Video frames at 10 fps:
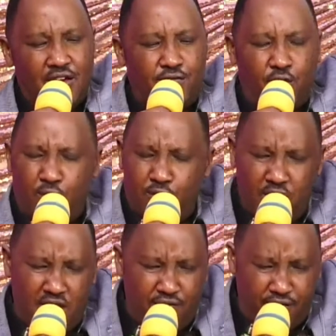for
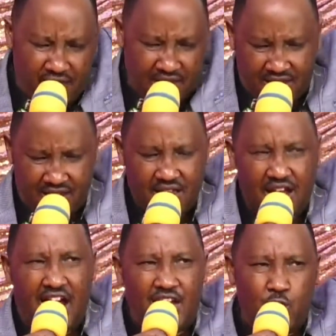grieving
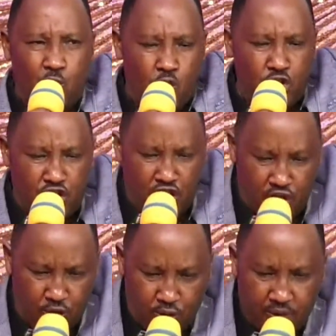and wounding
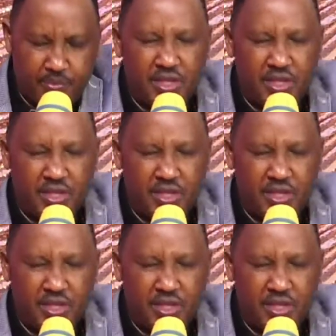you.